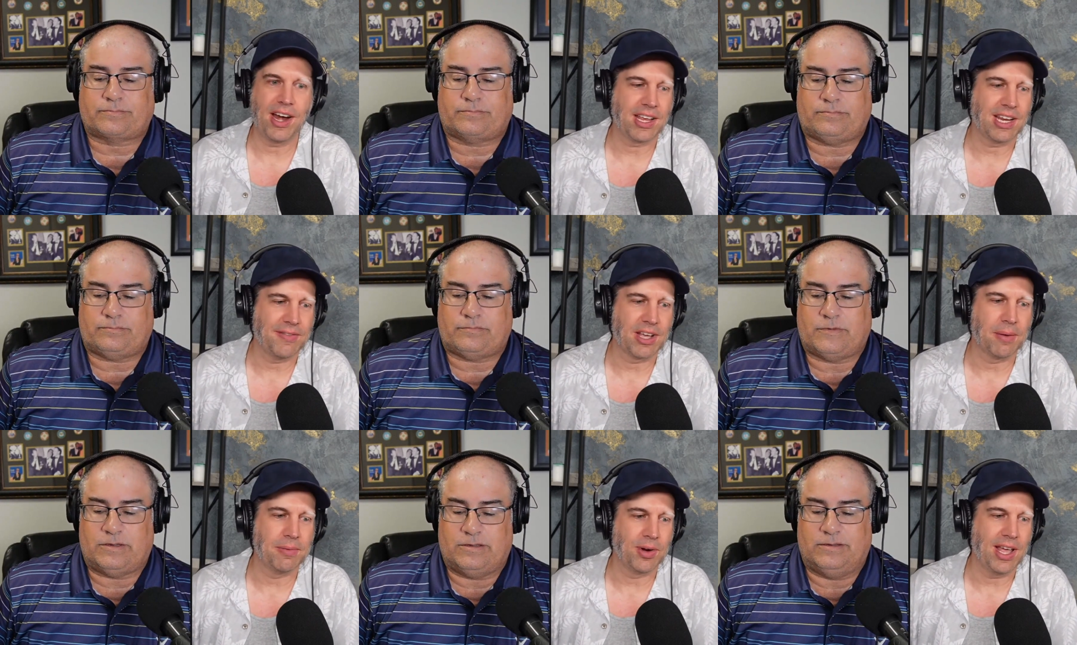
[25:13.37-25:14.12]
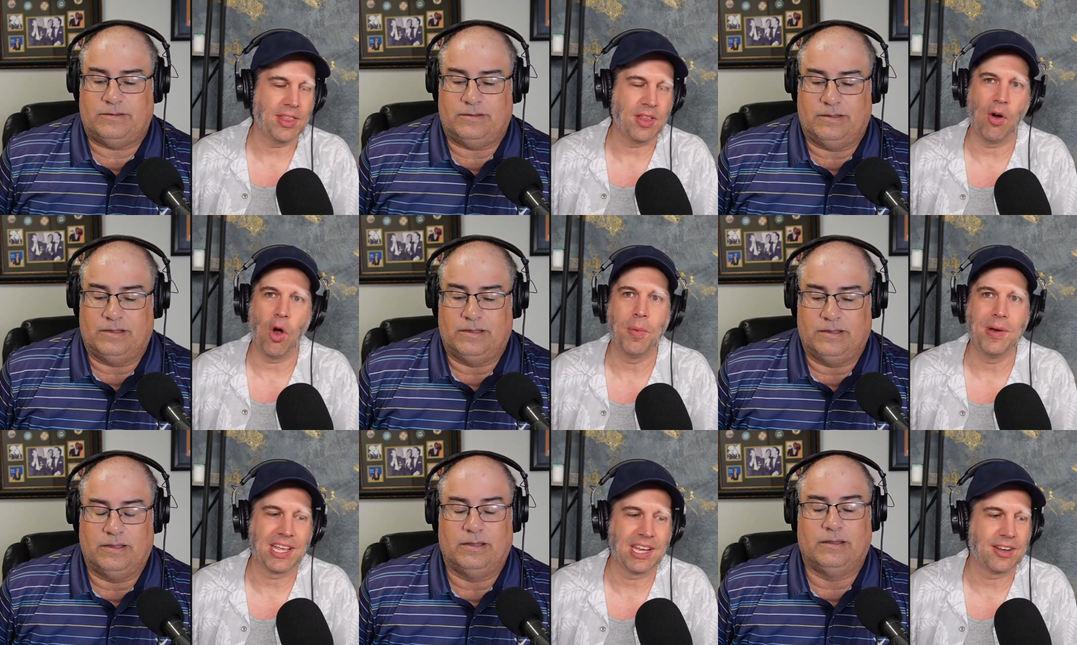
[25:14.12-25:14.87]
Speaker 1: could even come to an end. They were hoping
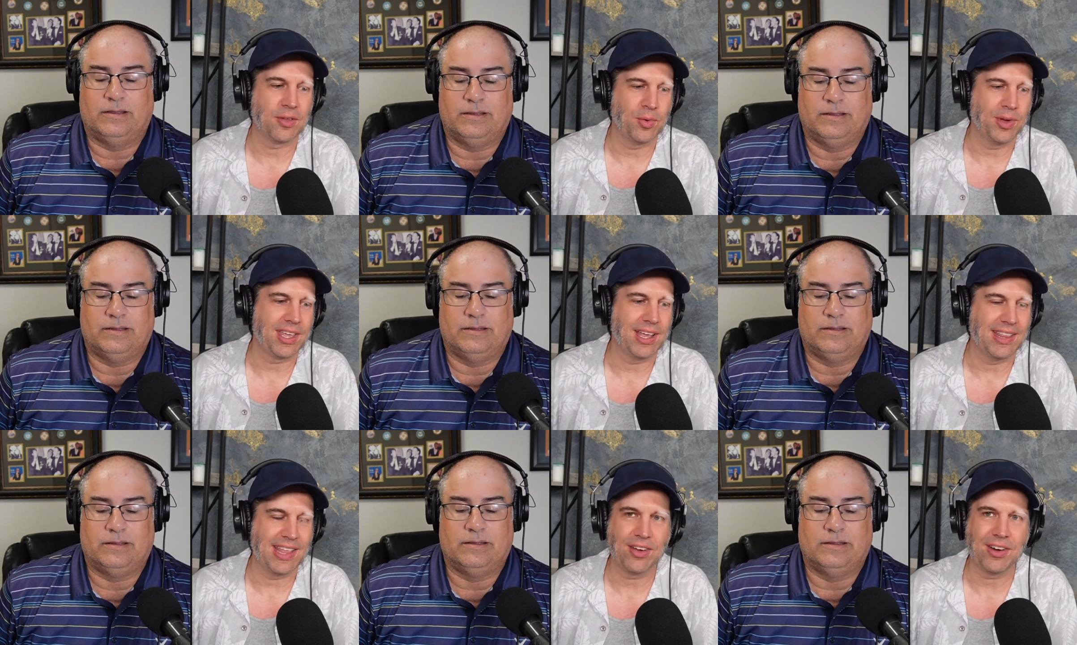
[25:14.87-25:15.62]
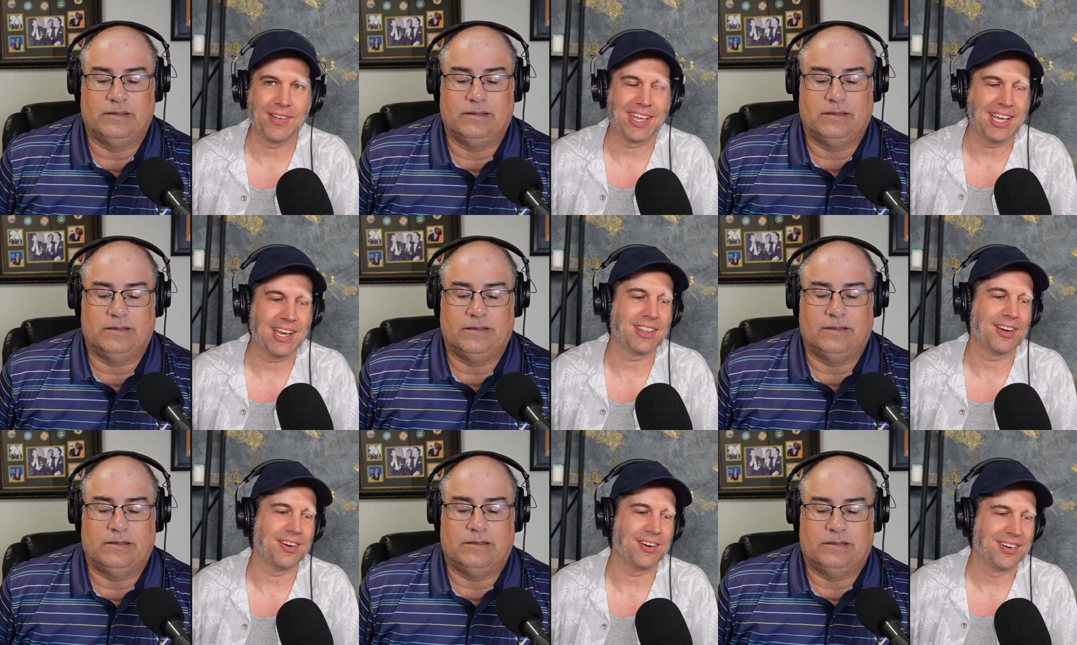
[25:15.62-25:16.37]
to get it to the weekend, they couldn't even get it
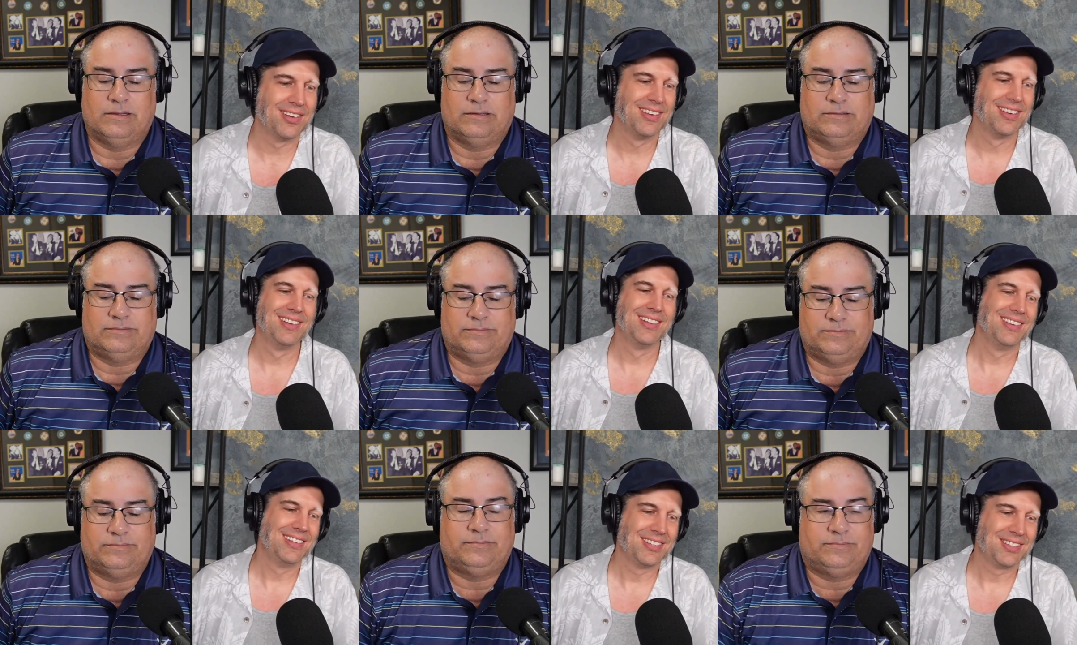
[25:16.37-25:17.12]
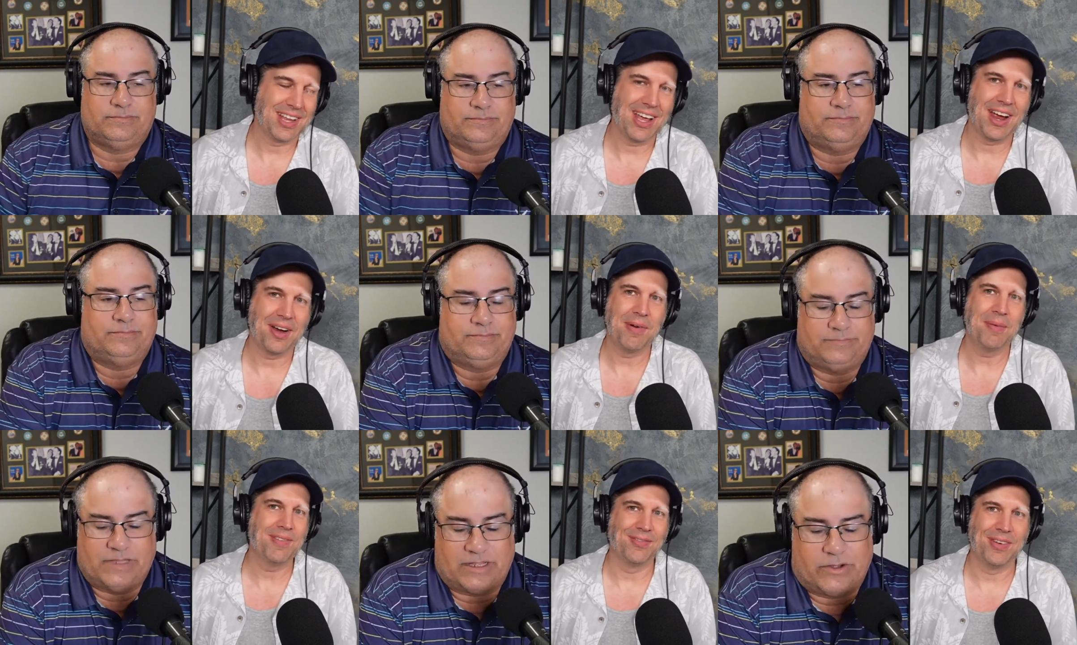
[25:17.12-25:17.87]
there. So yeah, I
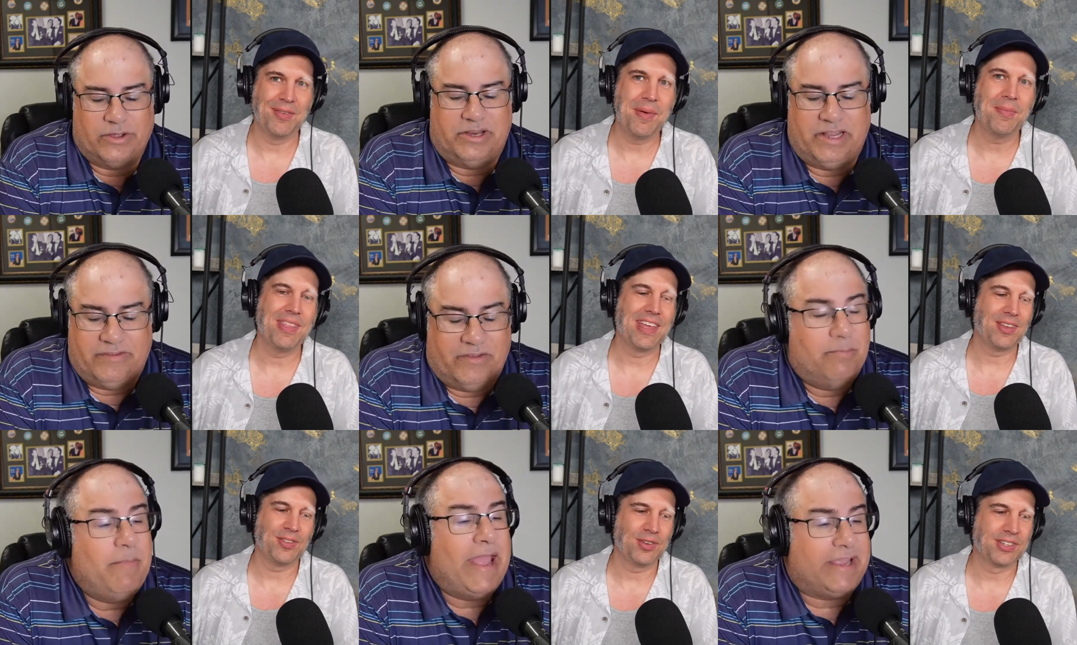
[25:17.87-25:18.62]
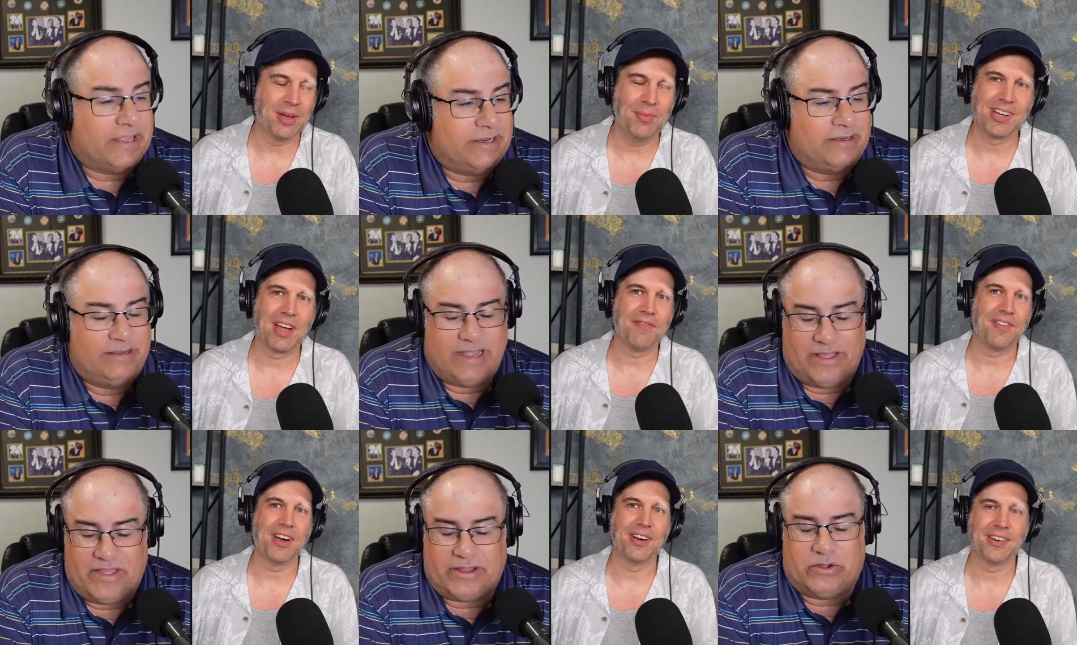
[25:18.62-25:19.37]
remember we remember that. Though someone it, got
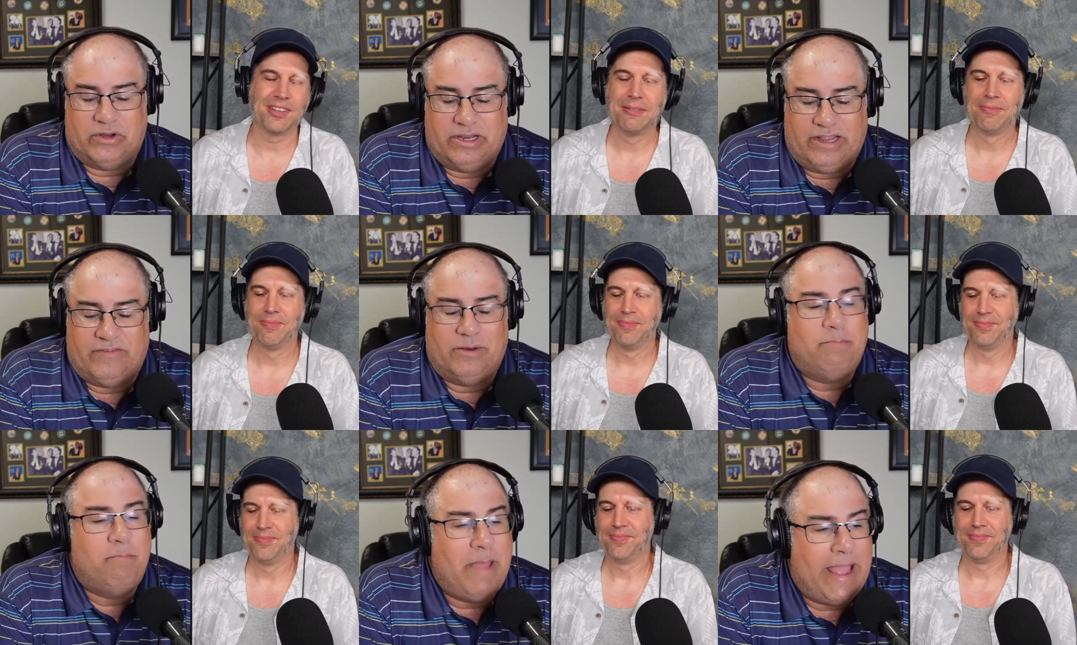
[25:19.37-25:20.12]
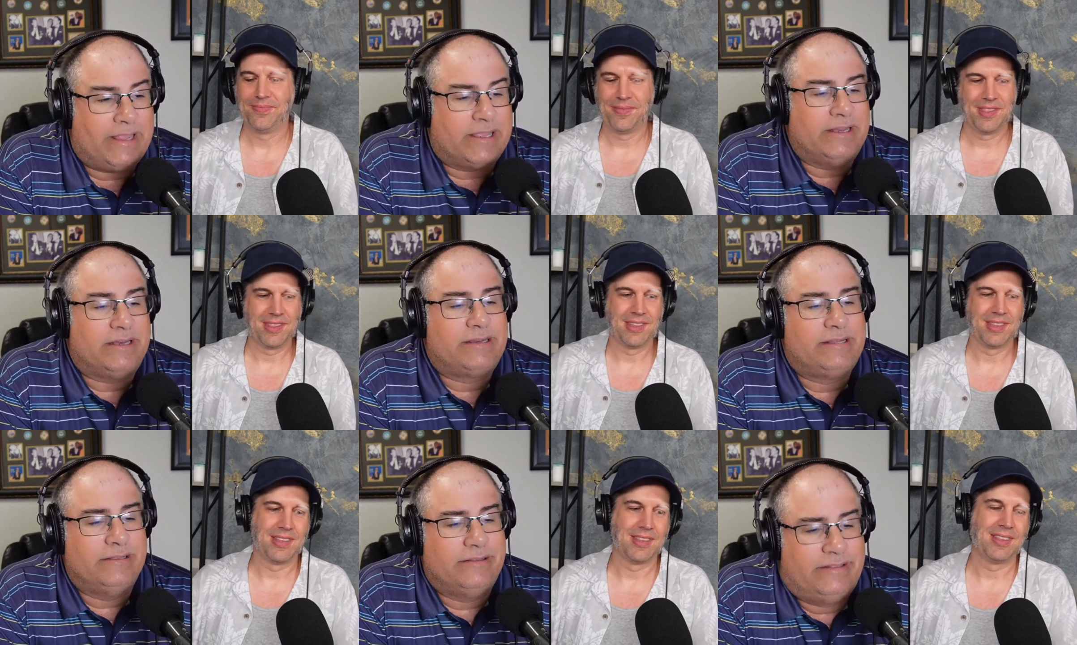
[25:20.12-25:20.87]
fired. Yeah, they
Speaker 2: couldn't even make it
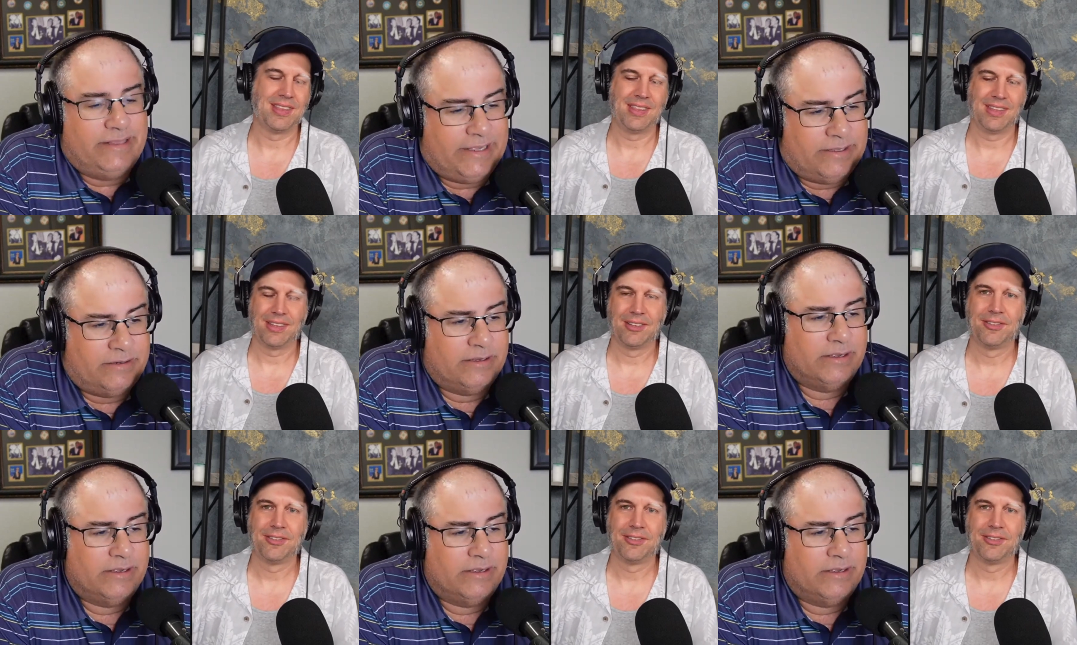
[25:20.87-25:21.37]
to then.